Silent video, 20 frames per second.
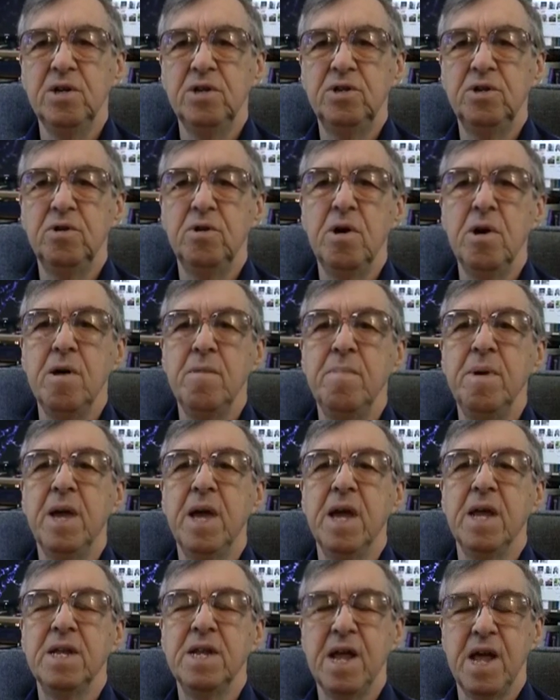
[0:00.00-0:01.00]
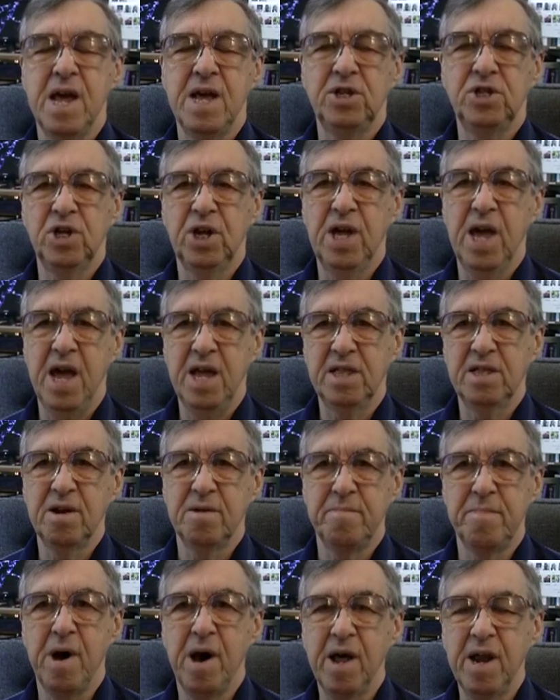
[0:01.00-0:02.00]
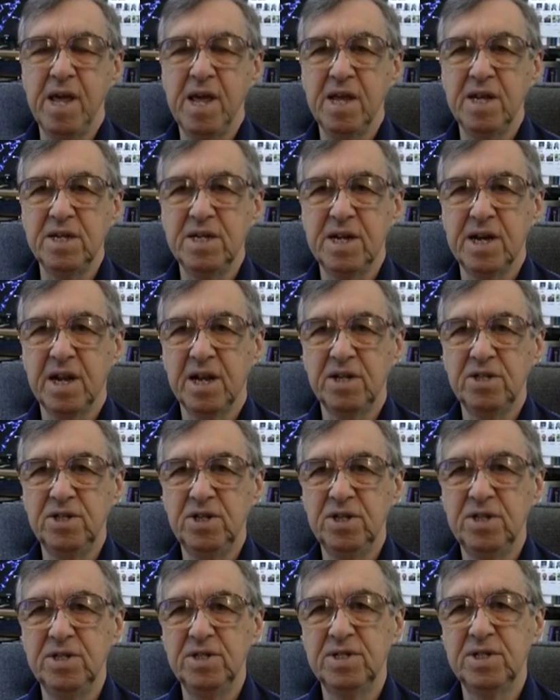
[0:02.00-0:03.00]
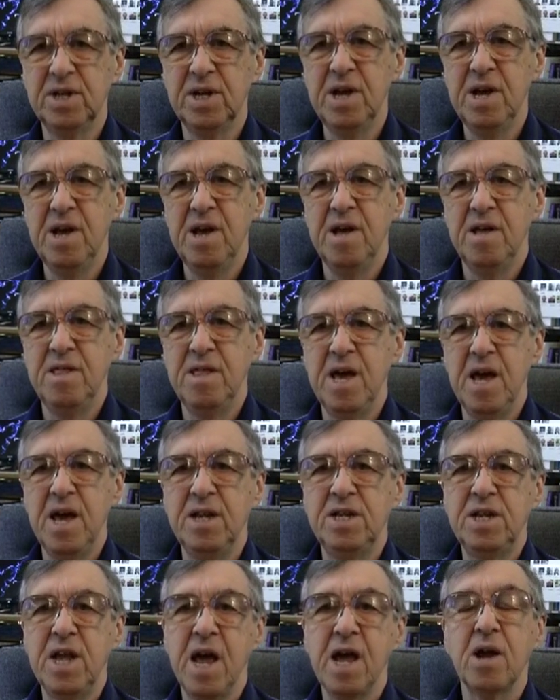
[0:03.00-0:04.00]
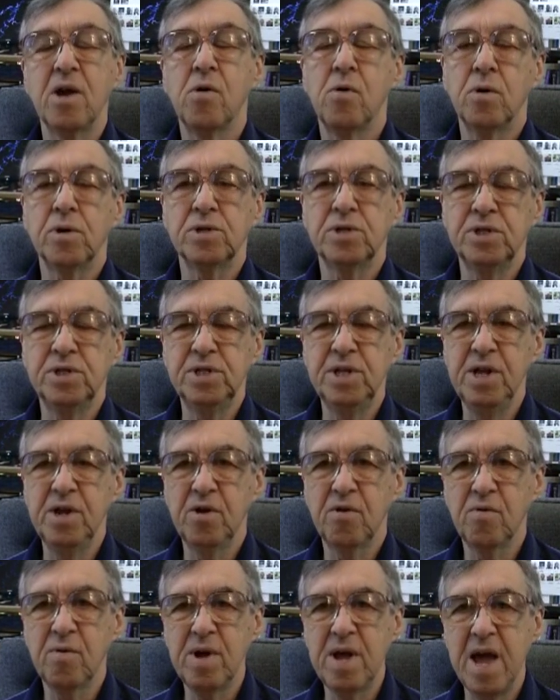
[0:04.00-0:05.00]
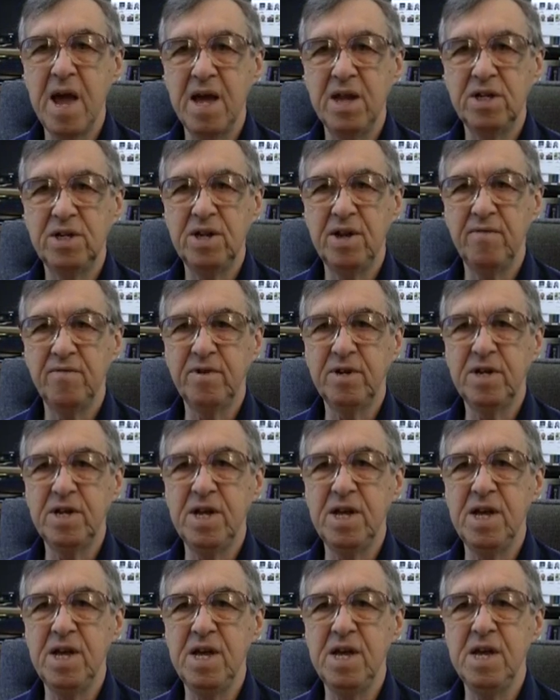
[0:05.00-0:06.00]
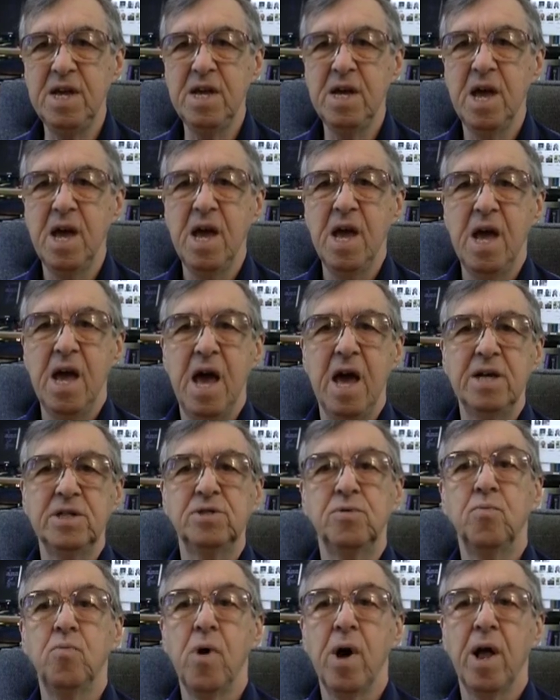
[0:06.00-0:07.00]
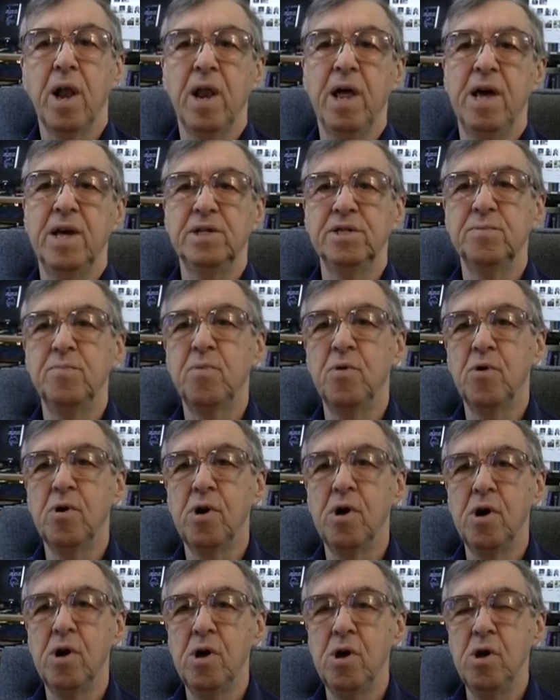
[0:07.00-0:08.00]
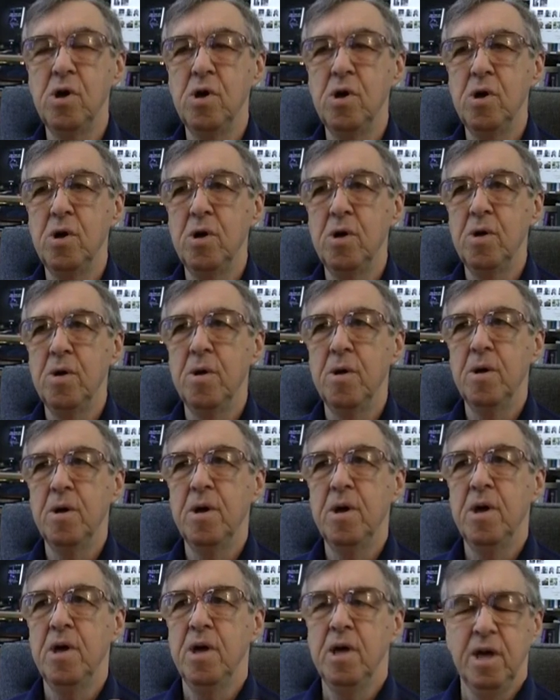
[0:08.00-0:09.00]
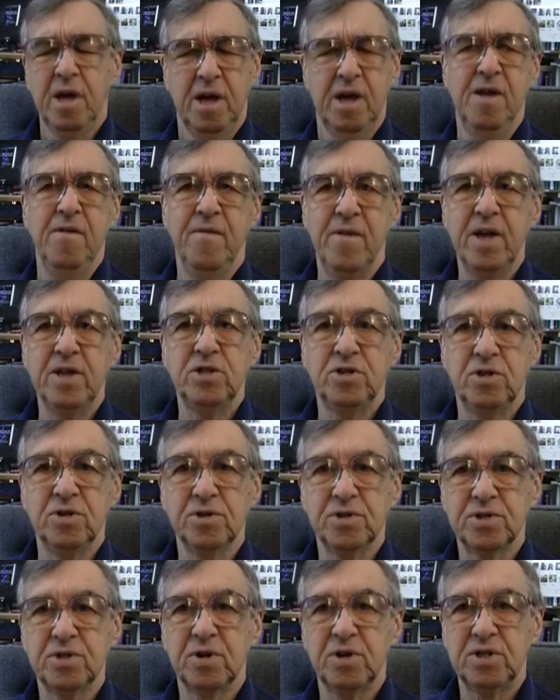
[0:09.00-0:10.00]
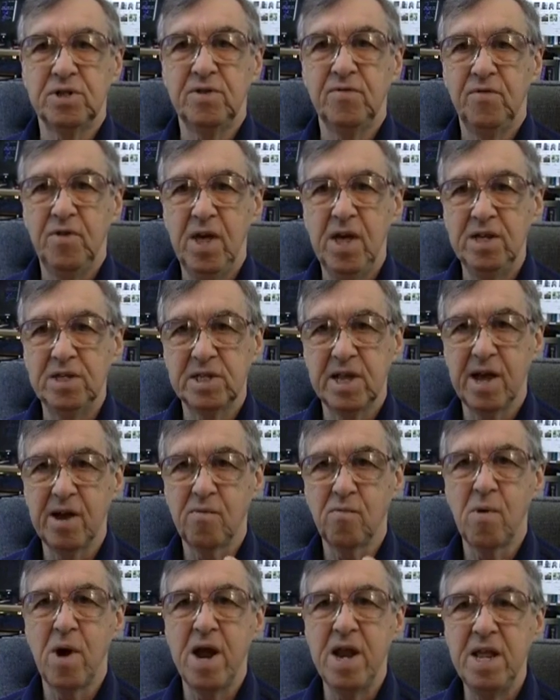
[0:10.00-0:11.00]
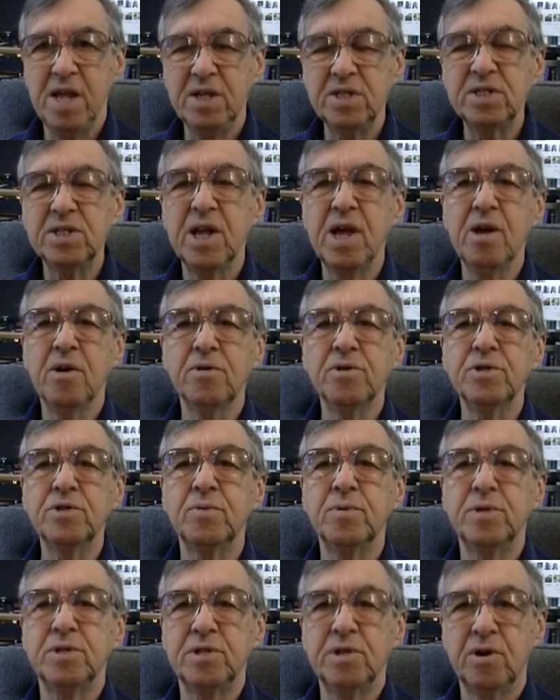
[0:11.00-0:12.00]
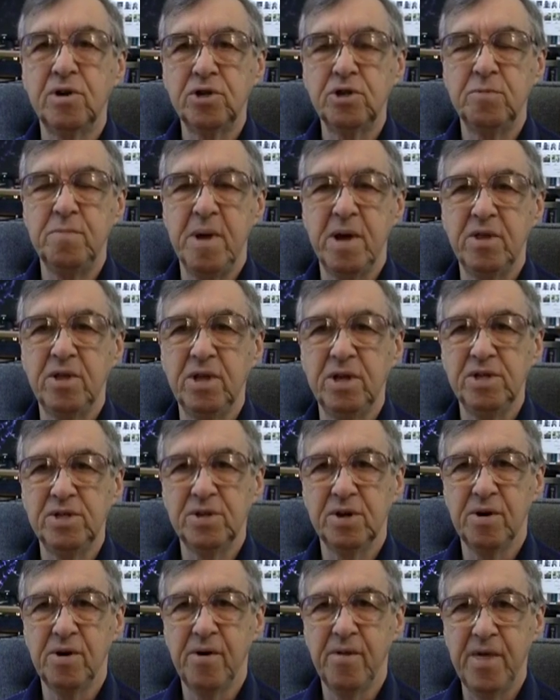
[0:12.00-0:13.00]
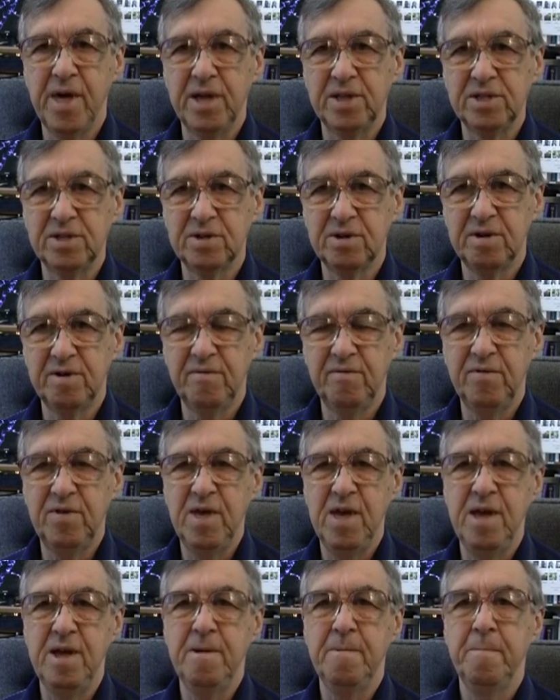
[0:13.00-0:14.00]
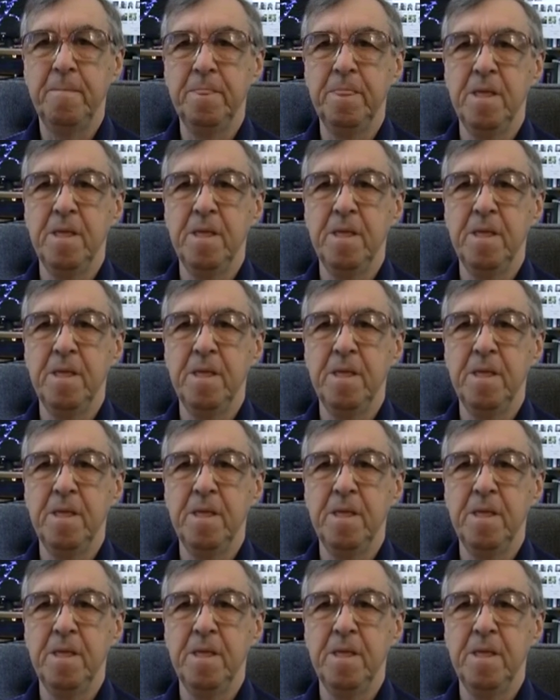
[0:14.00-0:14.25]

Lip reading: to begin to educate their body intelligence. They take courses in creativity, as well as more conventional sorts of things like writing skills, research methods, all that sort of thing.